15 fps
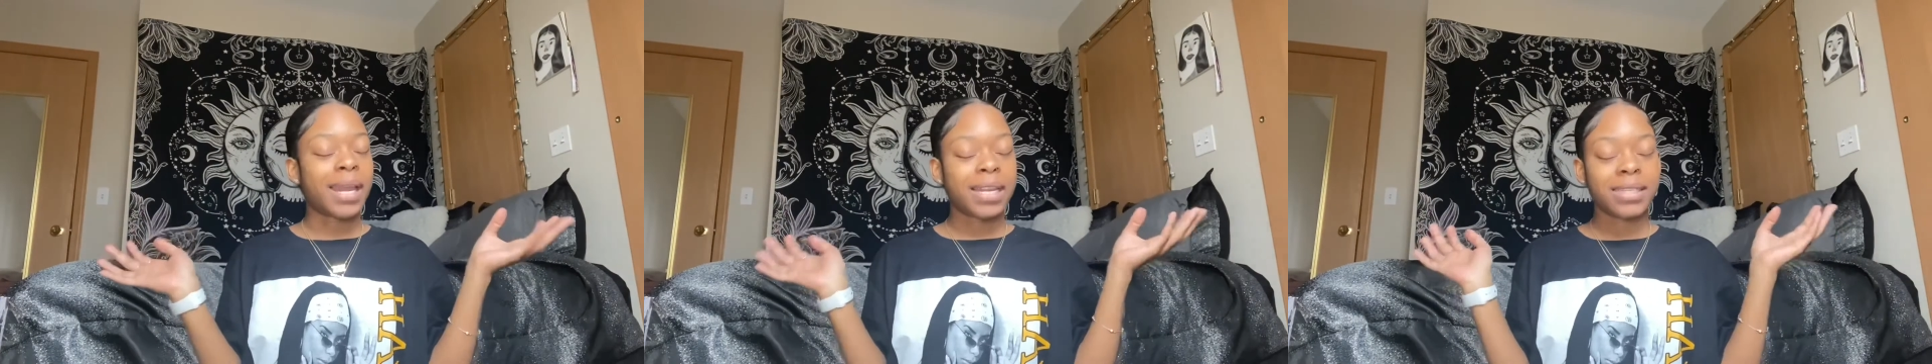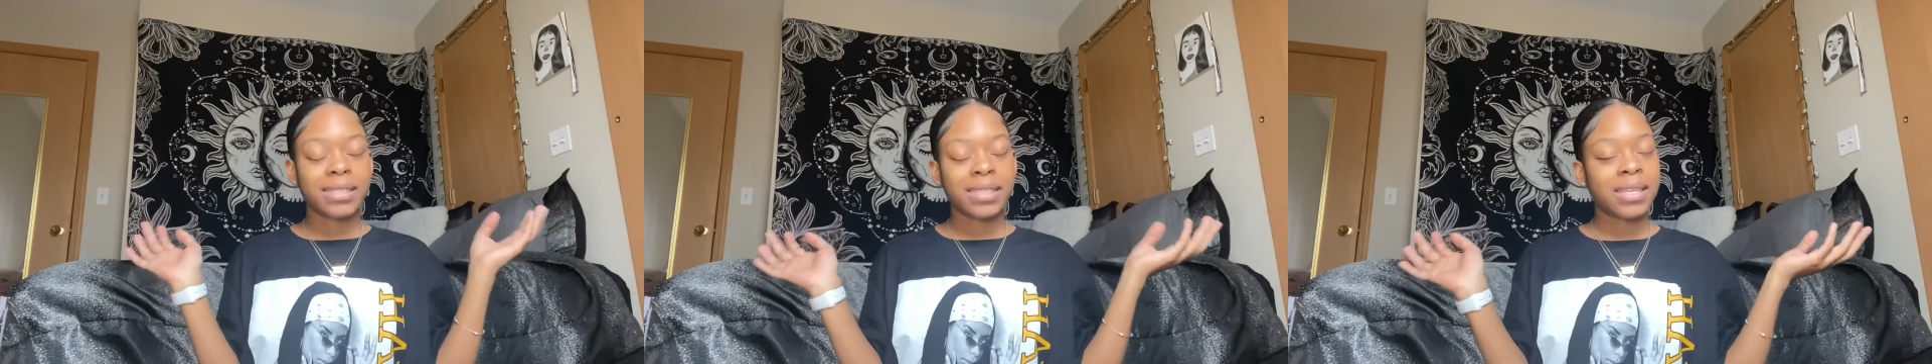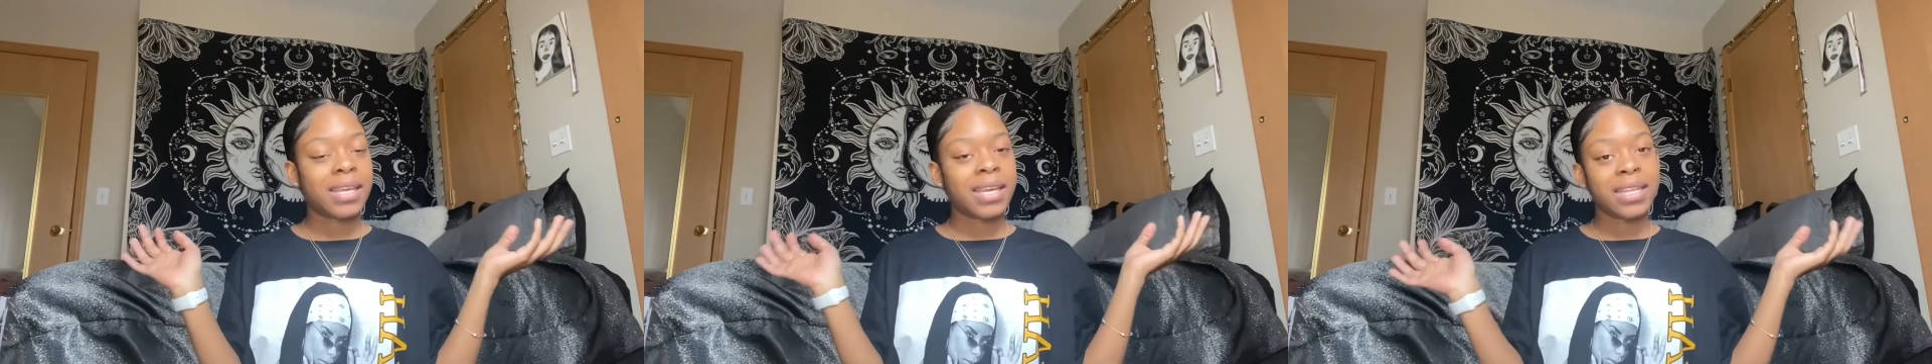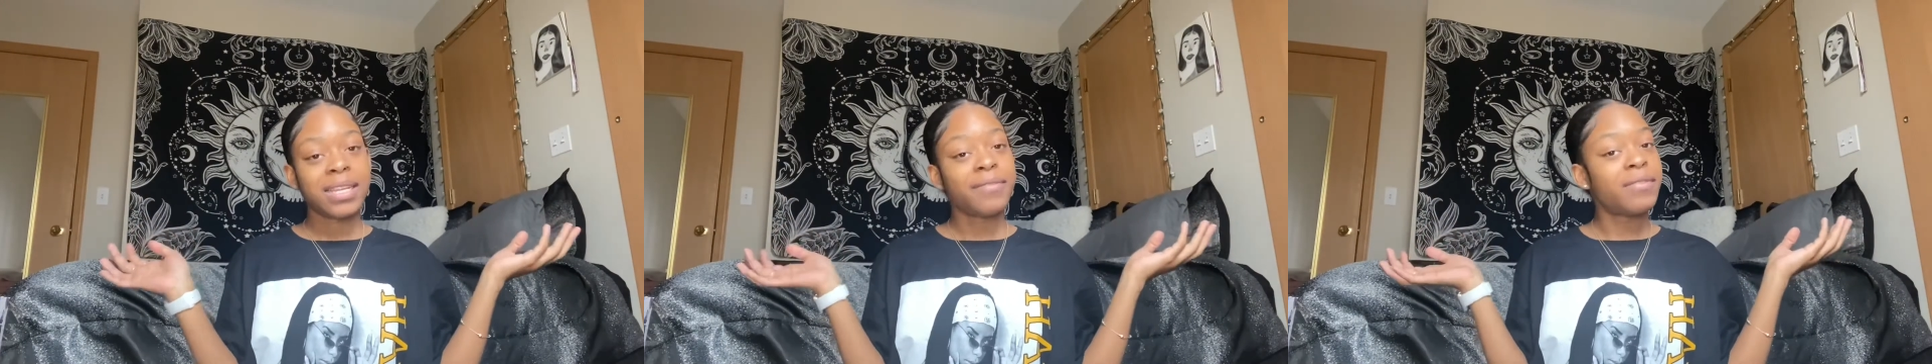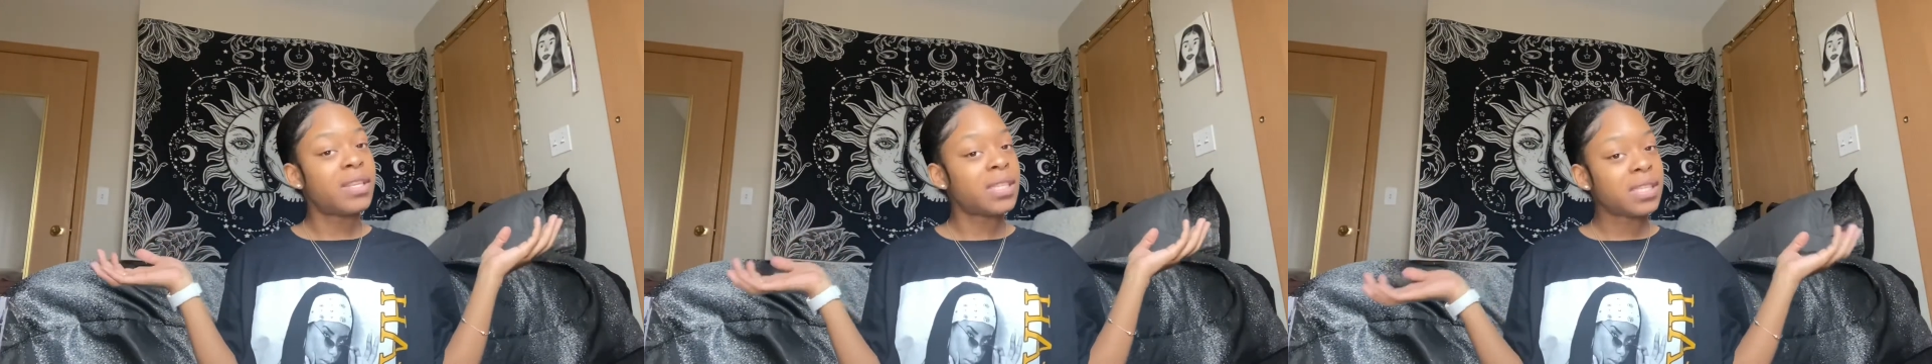it to the end
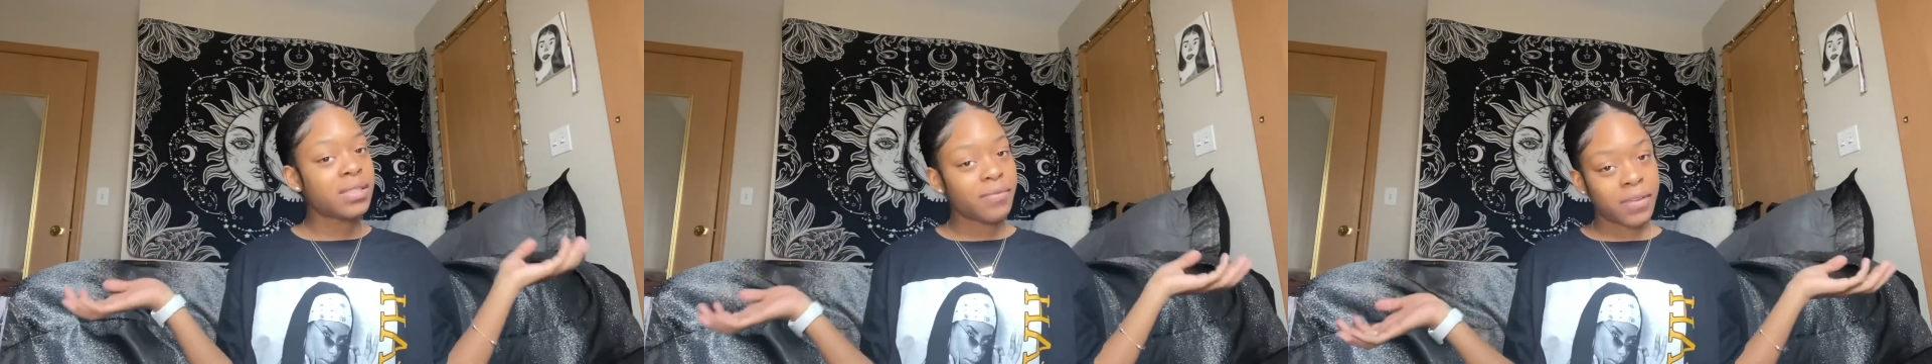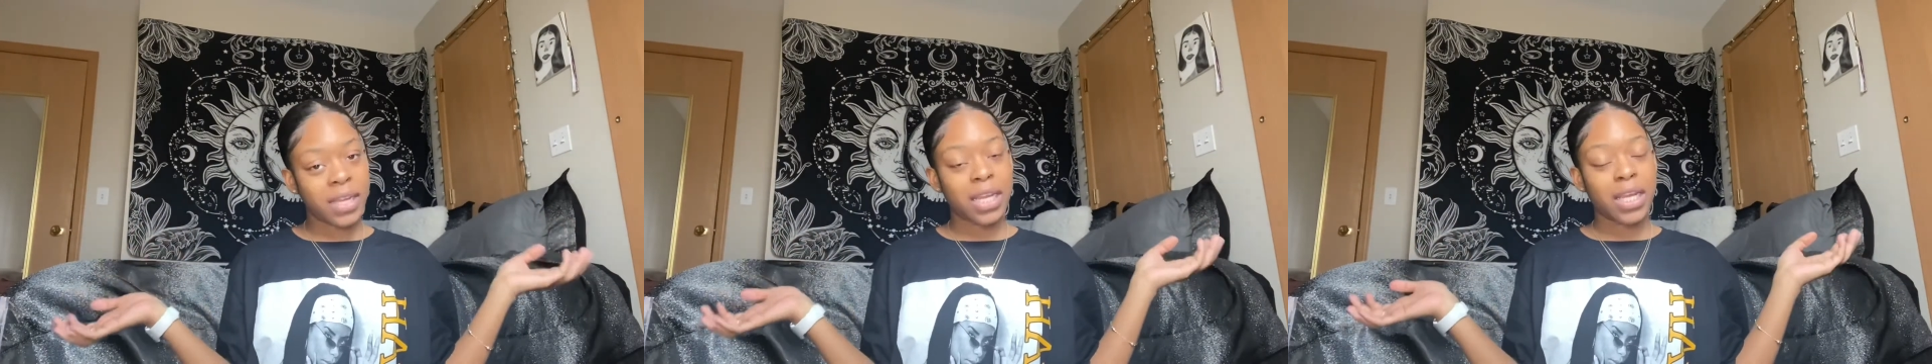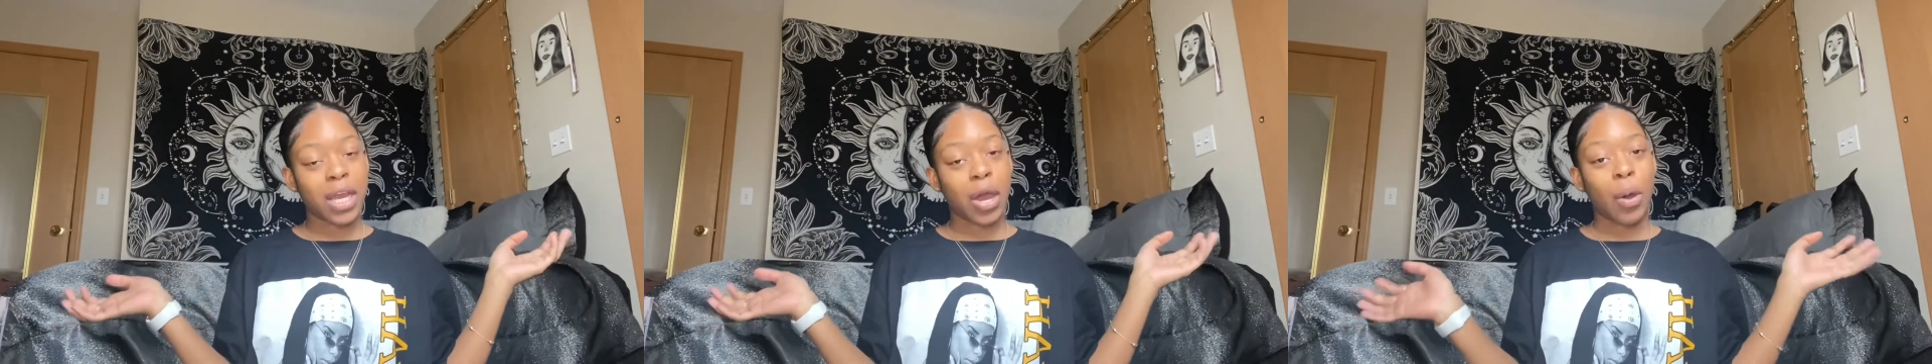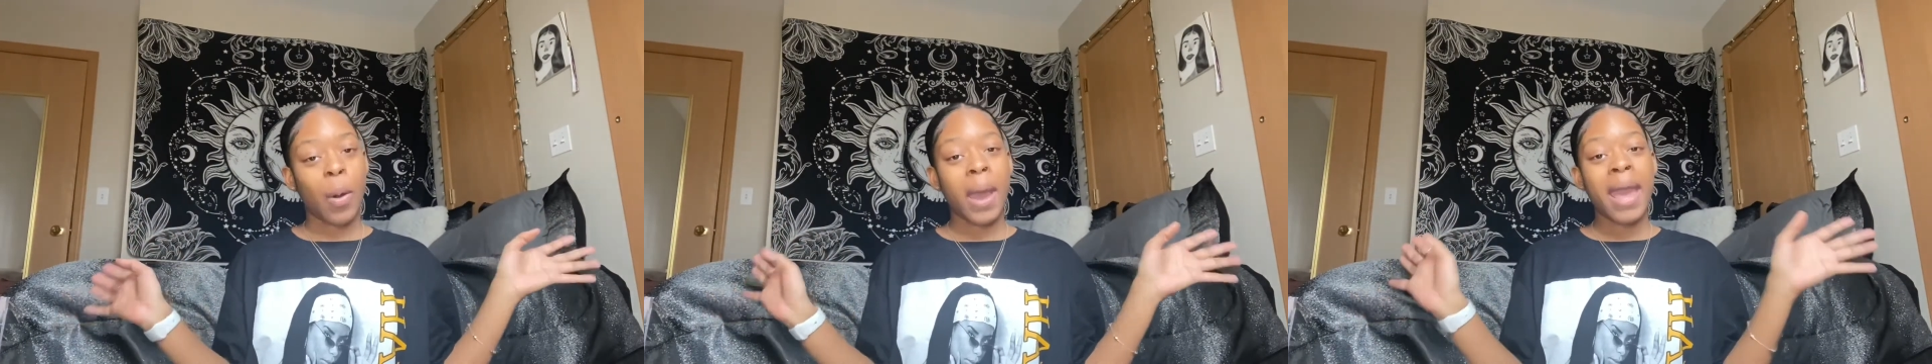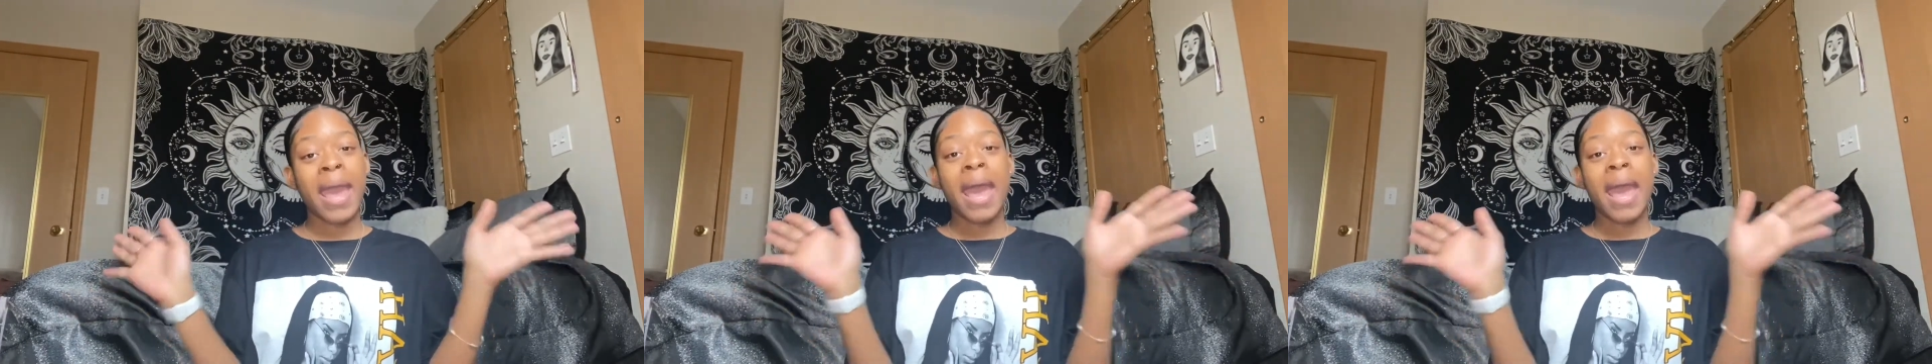of this video.